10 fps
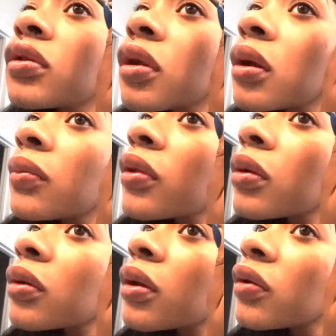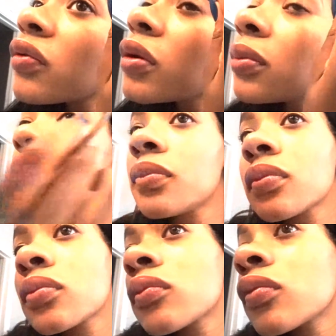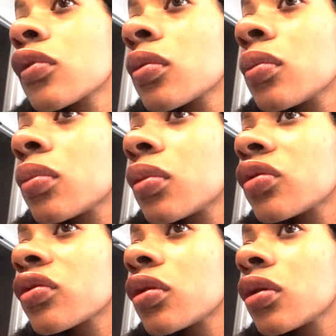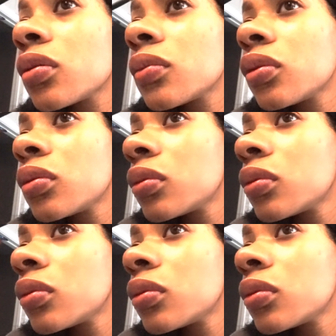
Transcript: Same thing with this one. Brush it up.